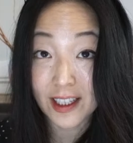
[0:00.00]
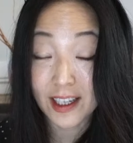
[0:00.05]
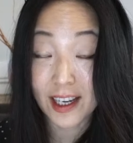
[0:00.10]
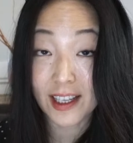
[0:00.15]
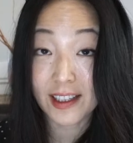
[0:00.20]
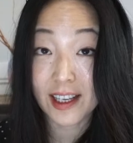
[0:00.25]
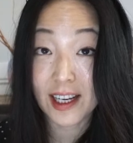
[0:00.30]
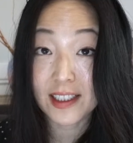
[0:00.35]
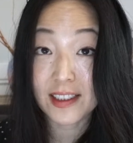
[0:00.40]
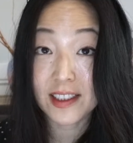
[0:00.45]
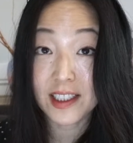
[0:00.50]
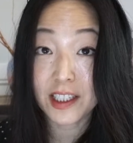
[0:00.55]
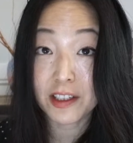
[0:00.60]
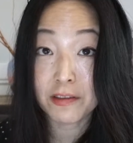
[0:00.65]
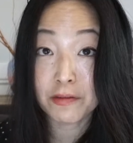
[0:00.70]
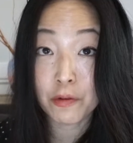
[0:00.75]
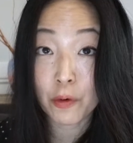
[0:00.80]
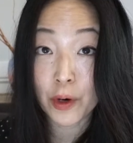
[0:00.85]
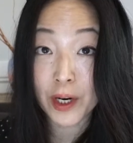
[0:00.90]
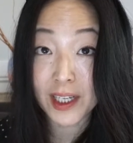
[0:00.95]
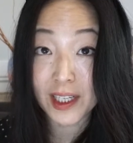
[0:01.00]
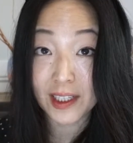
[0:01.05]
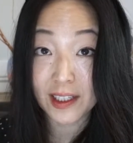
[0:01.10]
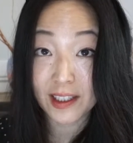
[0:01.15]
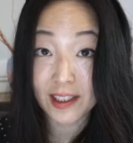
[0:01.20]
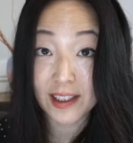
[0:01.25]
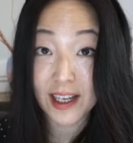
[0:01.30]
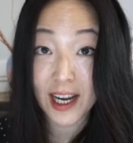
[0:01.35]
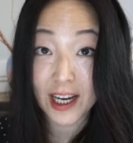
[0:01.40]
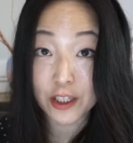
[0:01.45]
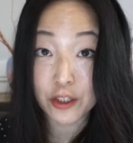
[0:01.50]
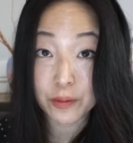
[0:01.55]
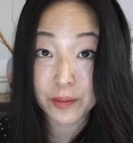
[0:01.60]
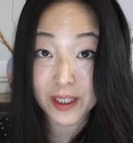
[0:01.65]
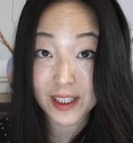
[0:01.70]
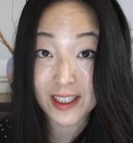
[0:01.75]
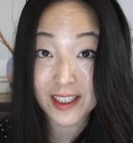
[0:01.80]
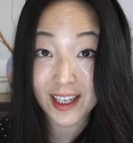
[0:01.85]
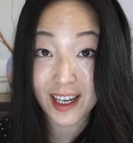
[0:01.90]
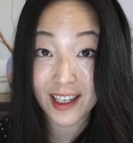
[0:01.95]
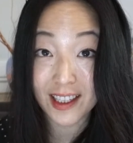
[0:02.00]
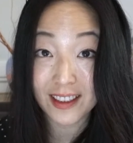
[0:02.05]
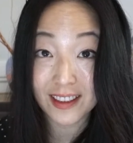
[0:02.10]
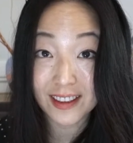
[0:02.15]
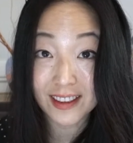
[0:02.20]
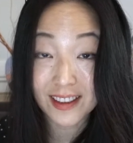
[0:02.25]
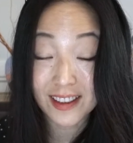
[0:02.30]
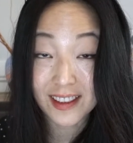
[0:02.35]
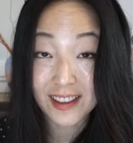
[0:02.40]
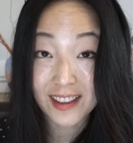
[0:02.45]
and that's the avoidant attachment style.